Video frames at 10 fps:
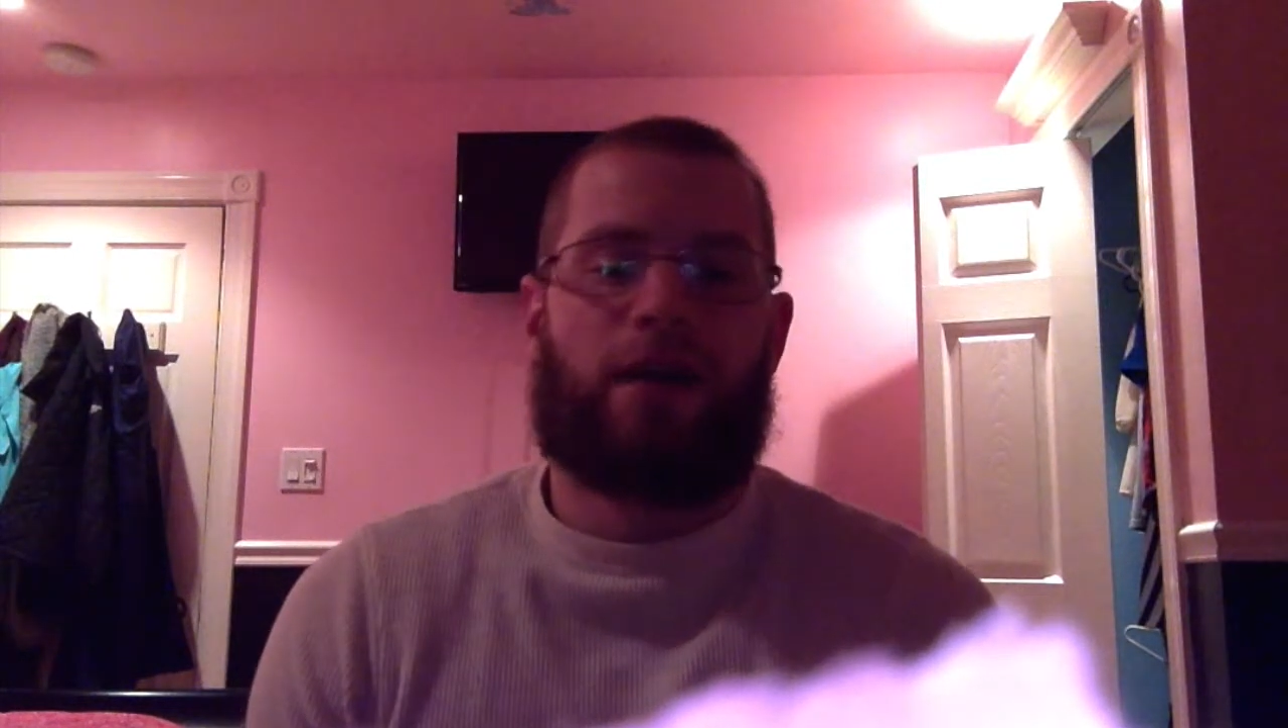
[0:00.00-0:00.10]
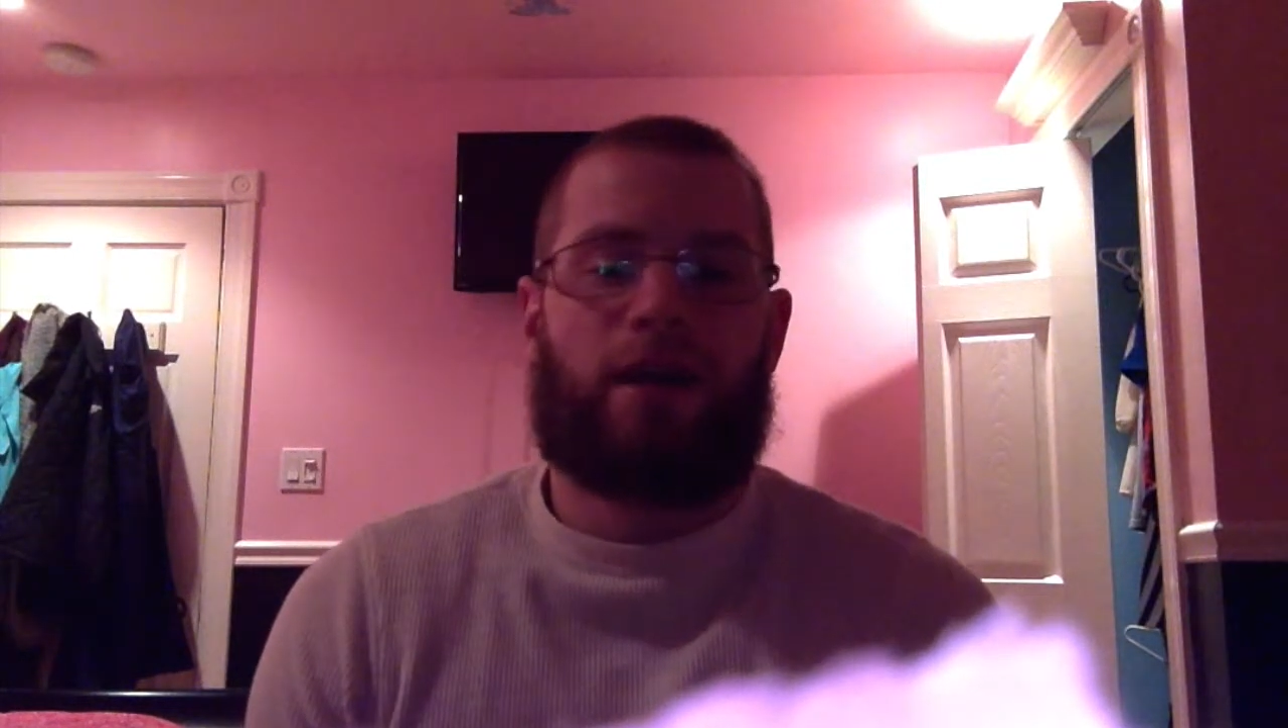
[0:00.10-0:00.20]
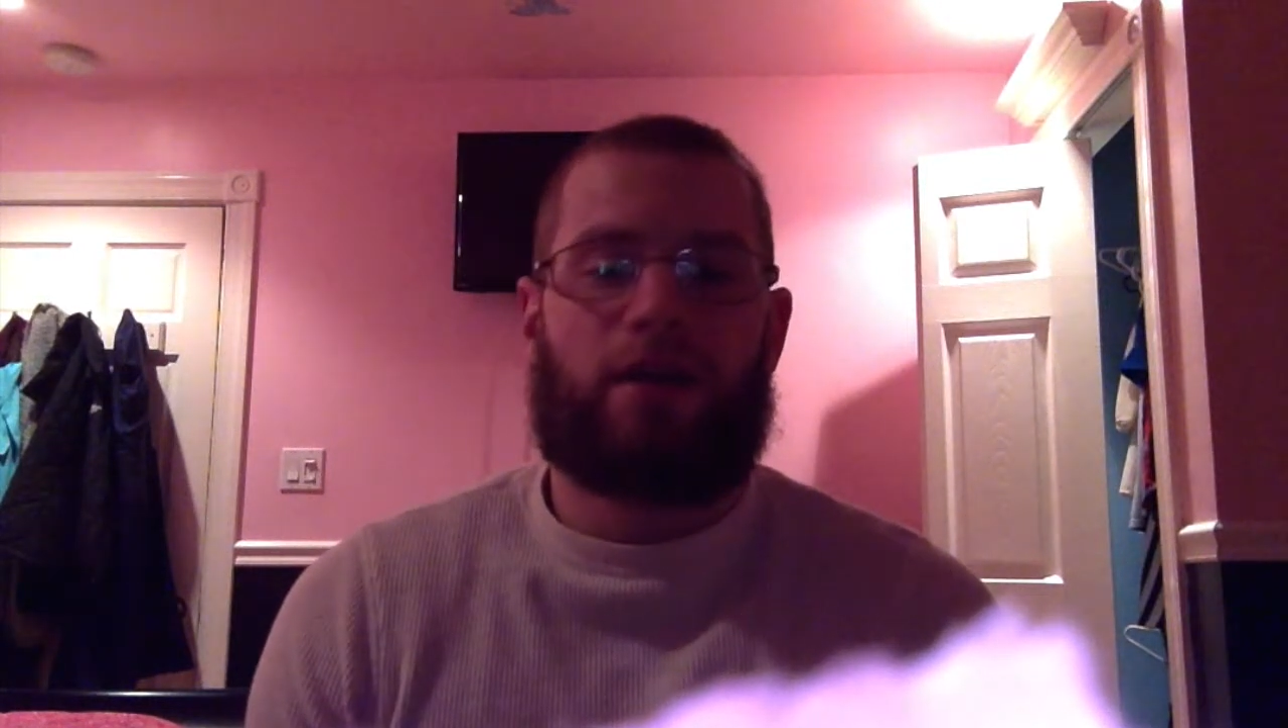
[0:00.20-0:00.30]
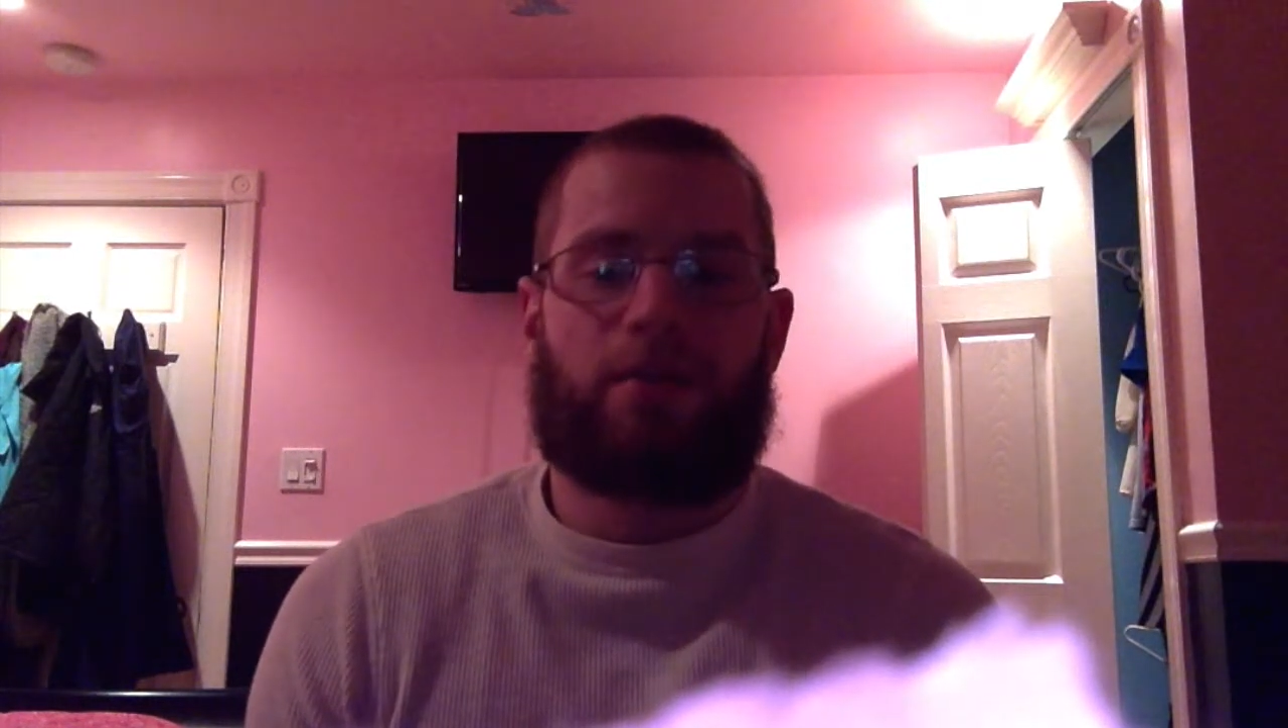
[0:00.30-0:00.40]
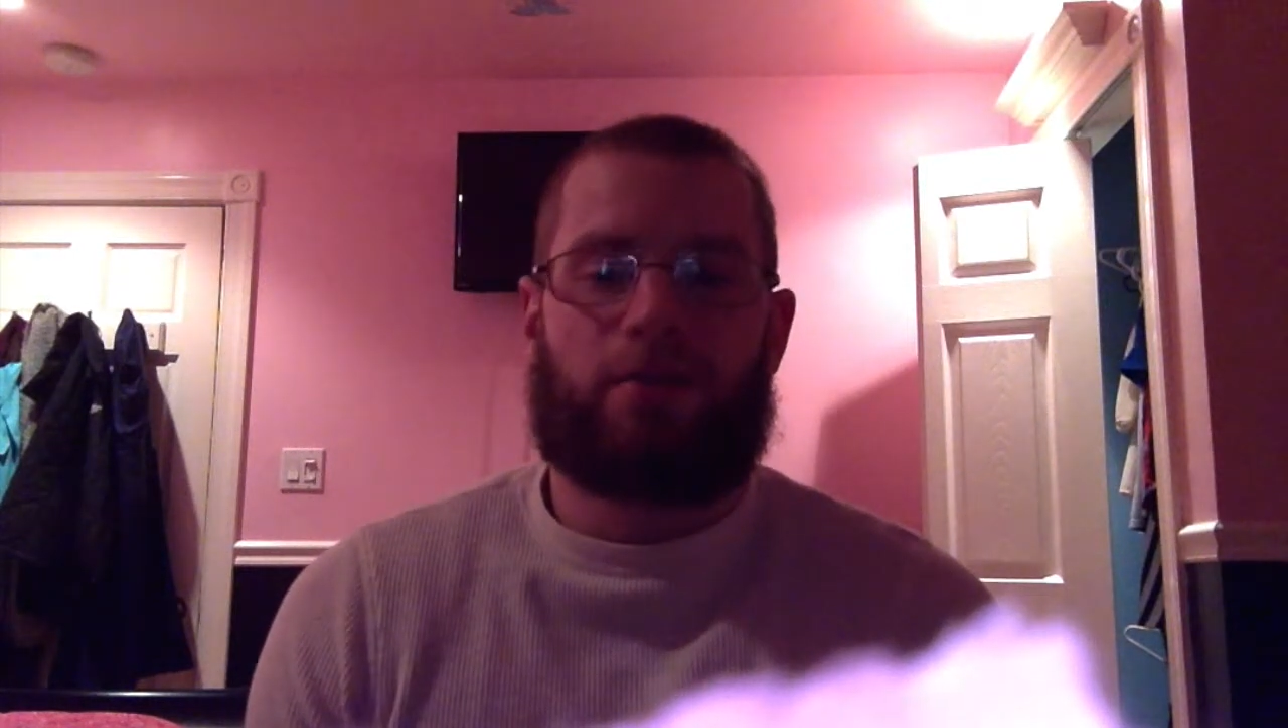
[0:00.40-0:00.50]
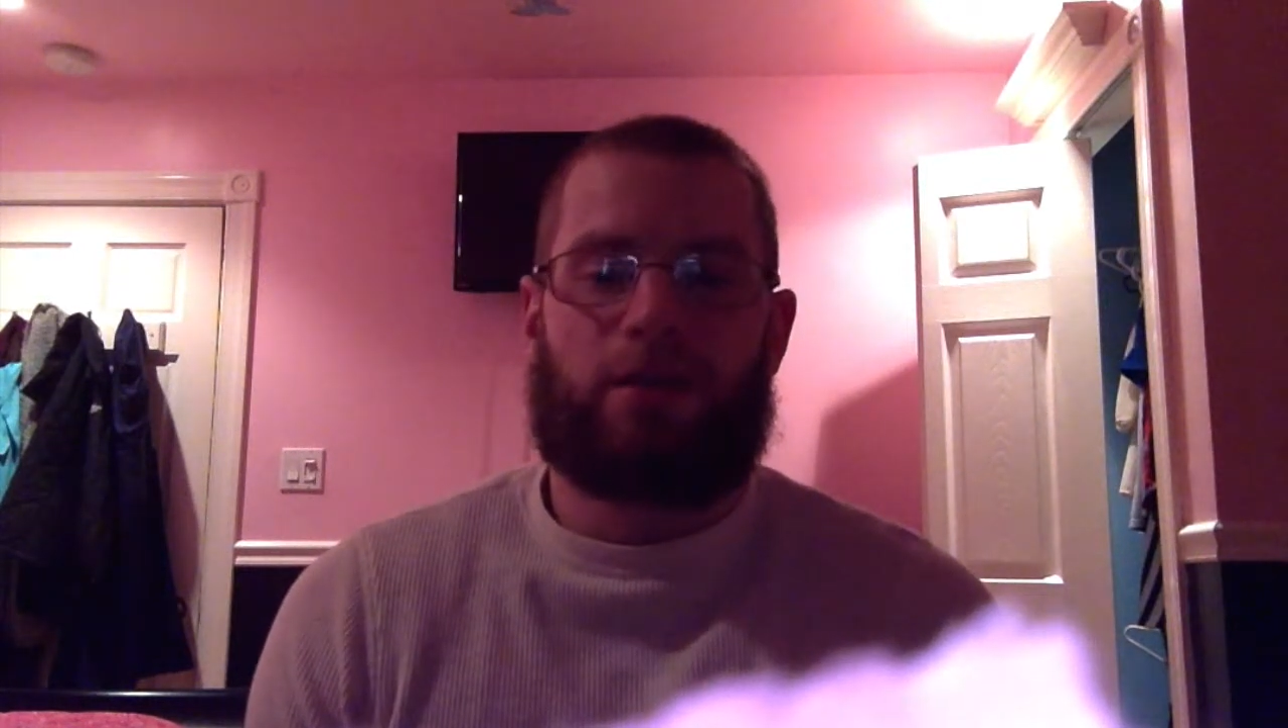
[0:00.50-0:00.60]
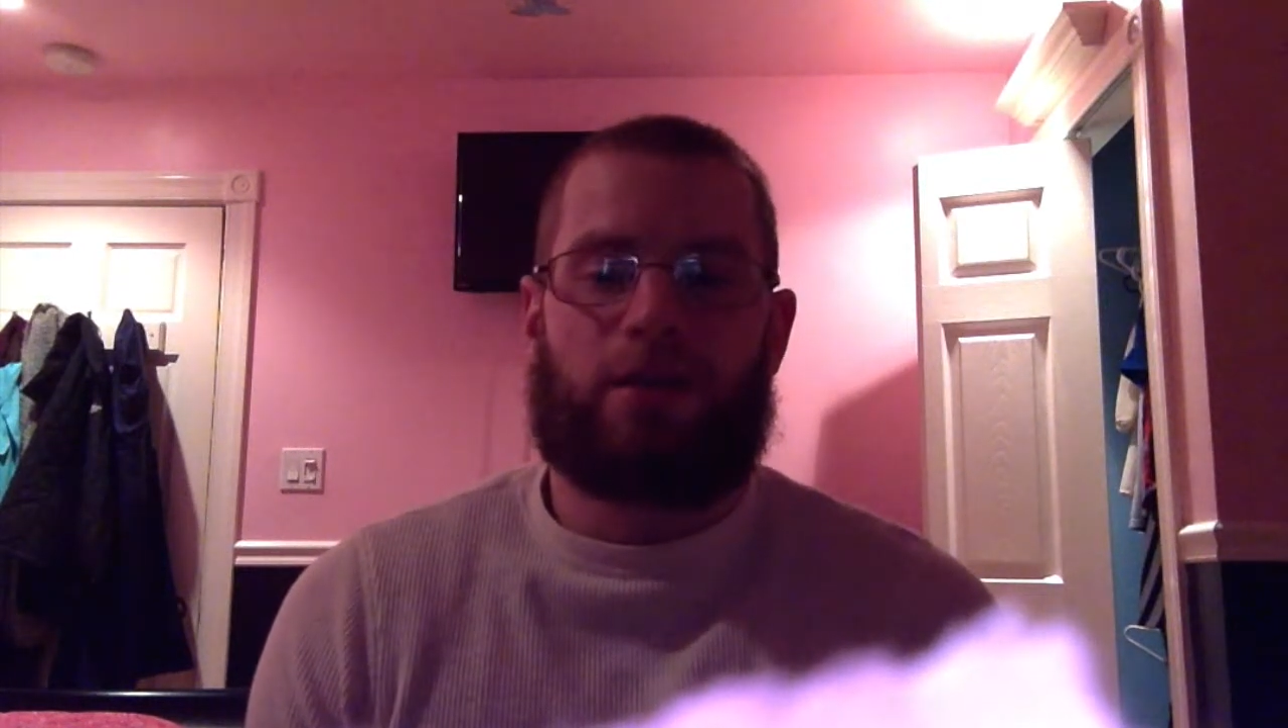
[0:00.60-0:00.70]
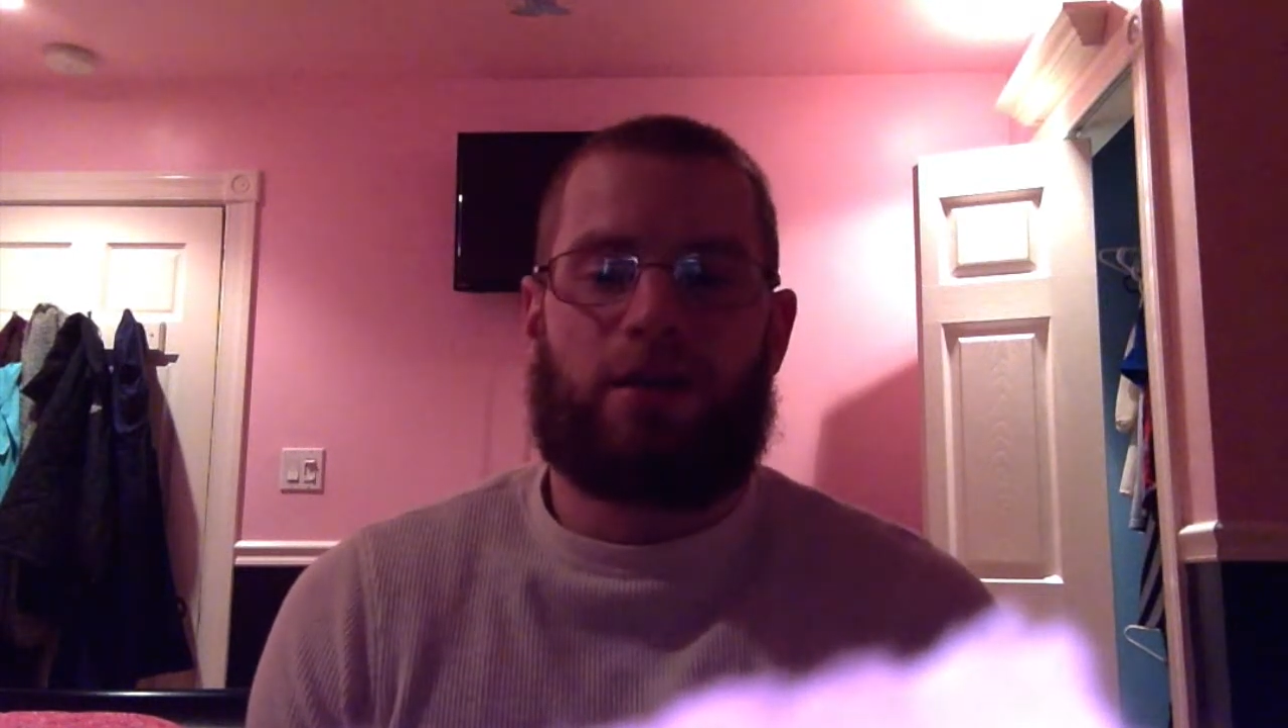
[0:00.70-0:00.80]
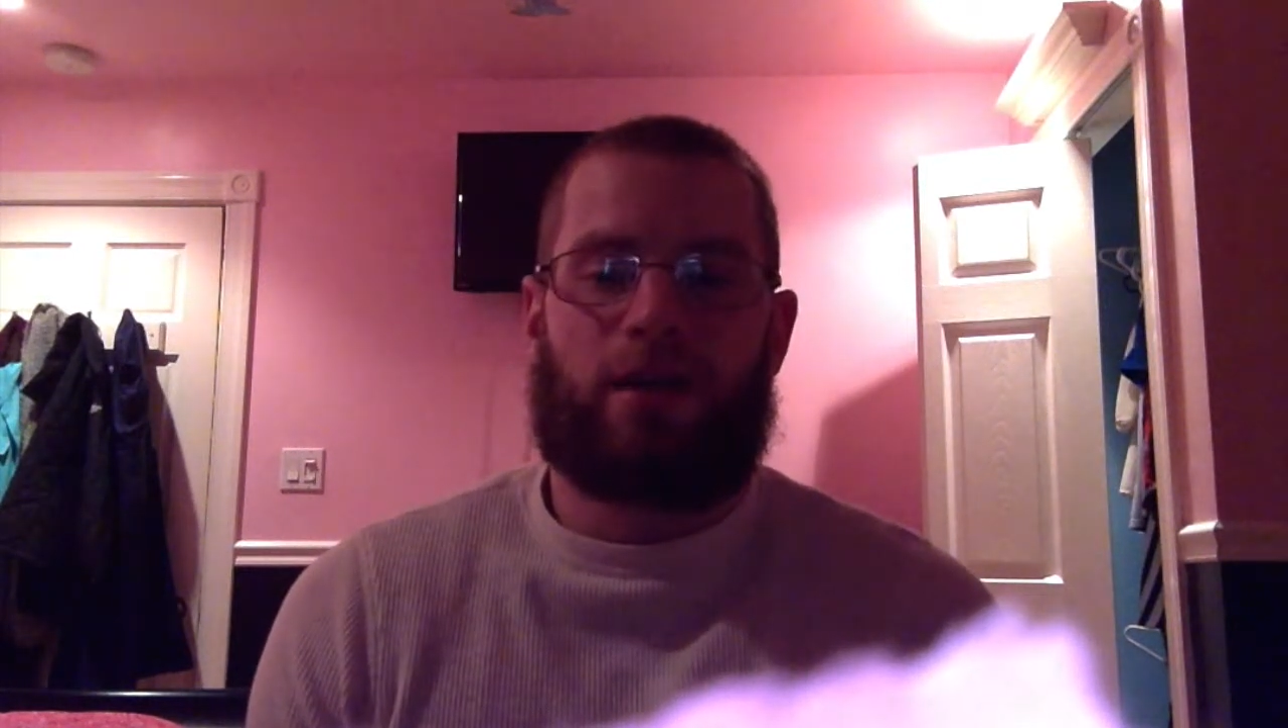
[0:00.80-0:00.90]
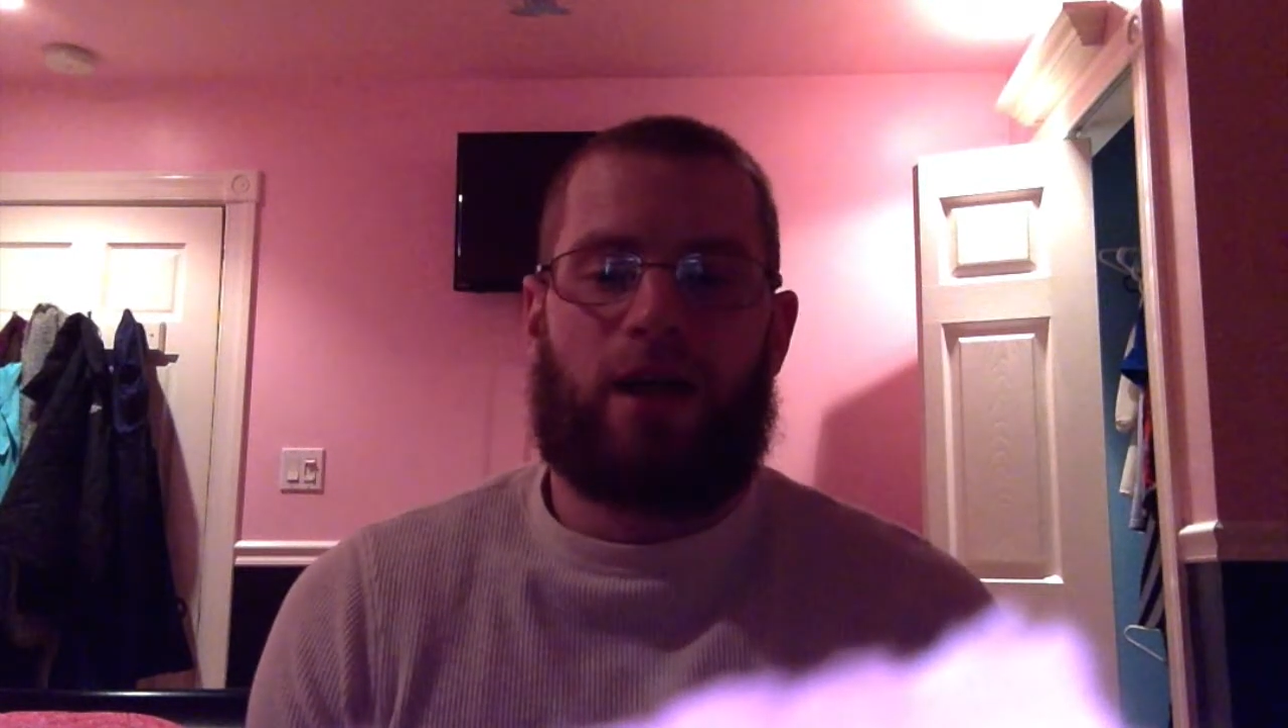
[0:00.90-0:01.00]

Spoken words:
90%